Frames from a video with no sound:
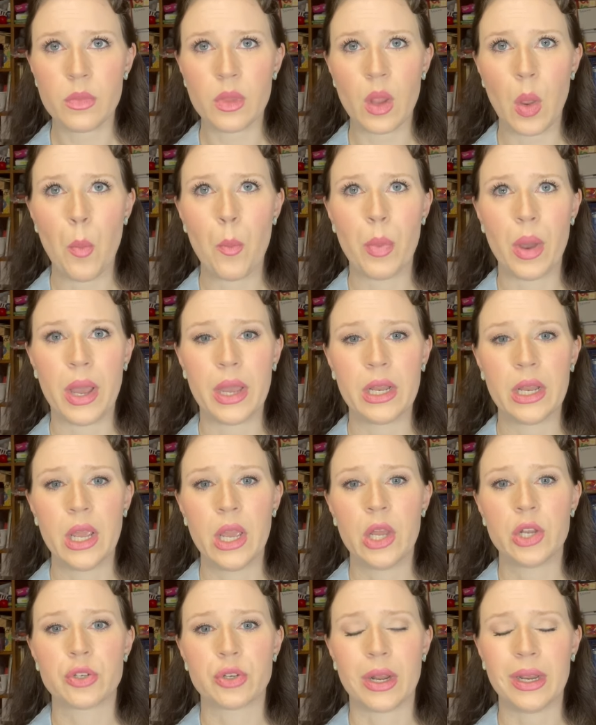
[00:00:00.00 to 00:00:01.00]
but
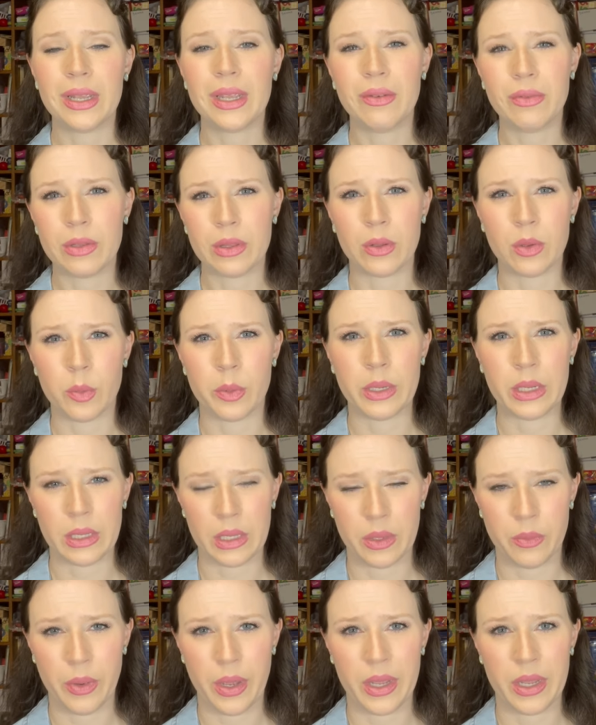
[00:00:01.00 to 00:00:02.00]
try to give a little bit of
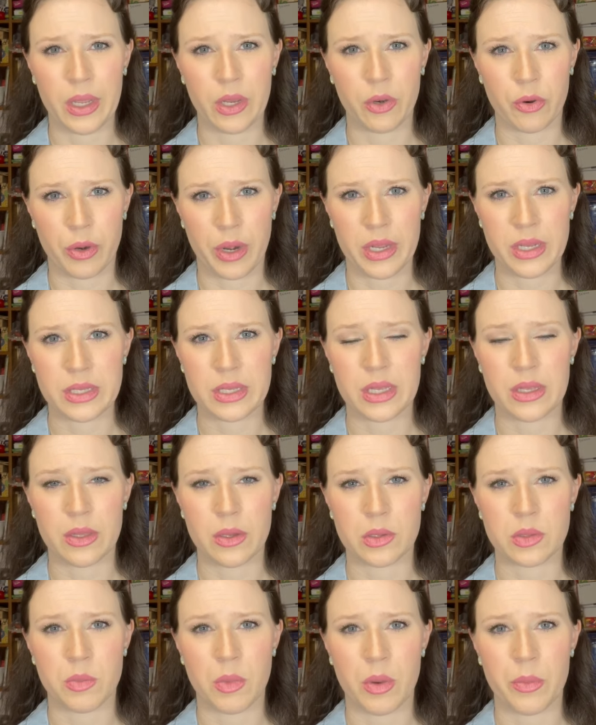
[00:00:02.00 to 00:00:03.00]
leeway and grace in
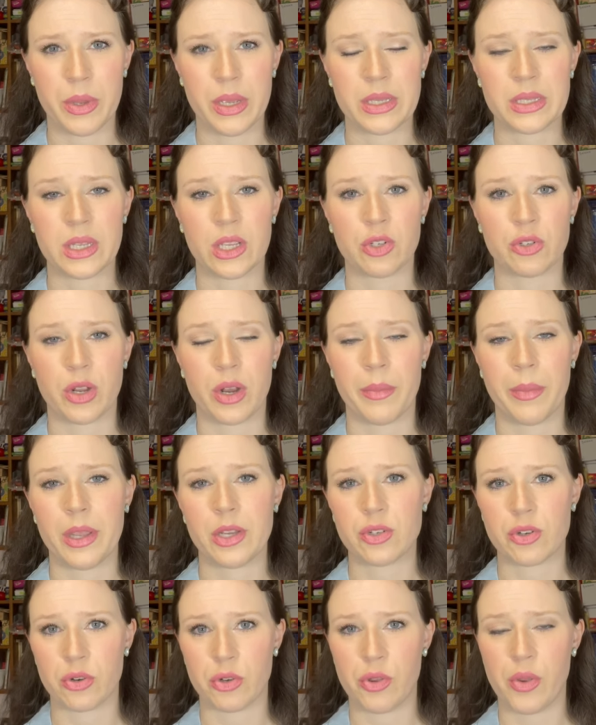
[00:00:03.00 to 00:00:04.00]
those moments and try to make
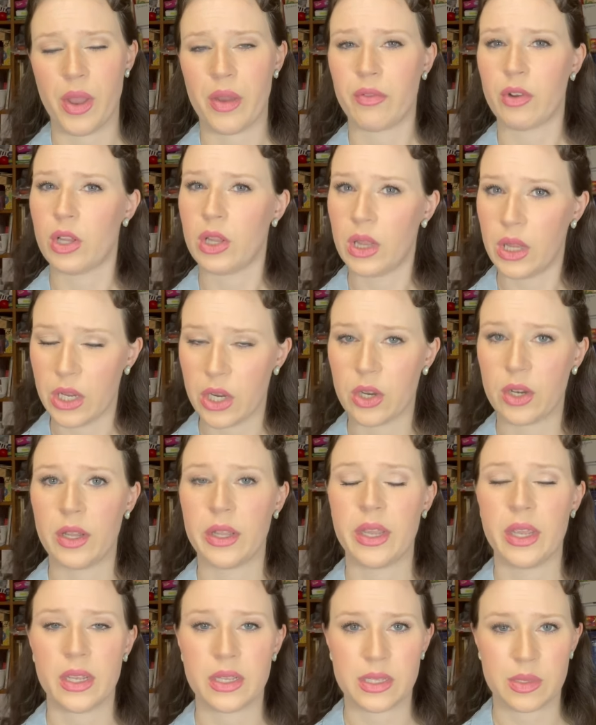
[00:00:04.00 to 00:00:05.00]
sure you have
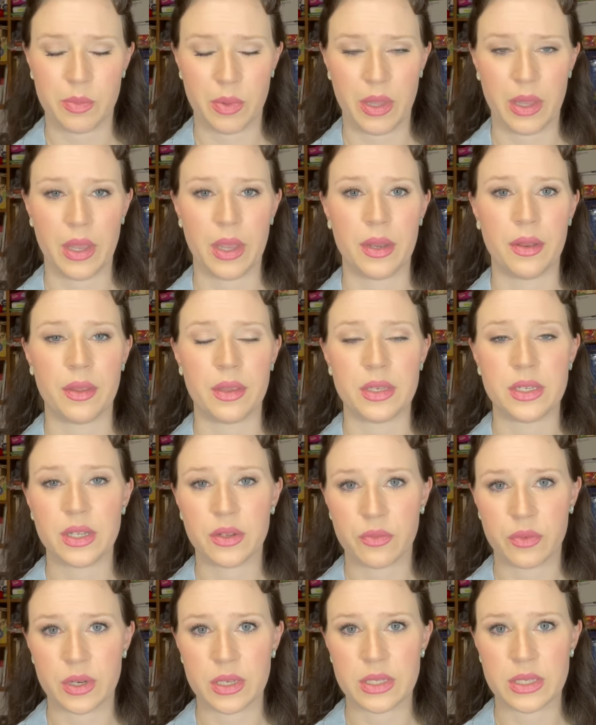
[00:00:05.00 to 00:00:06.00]
clearly explained the
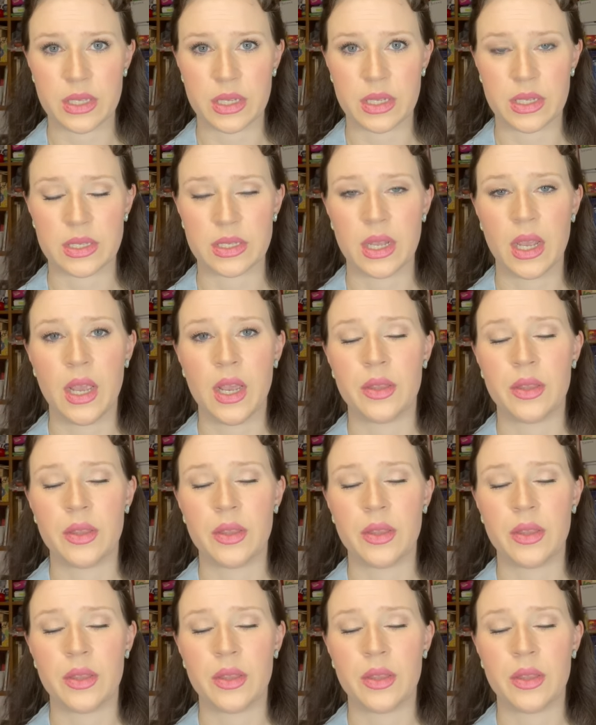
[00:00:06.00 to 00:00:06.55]
differences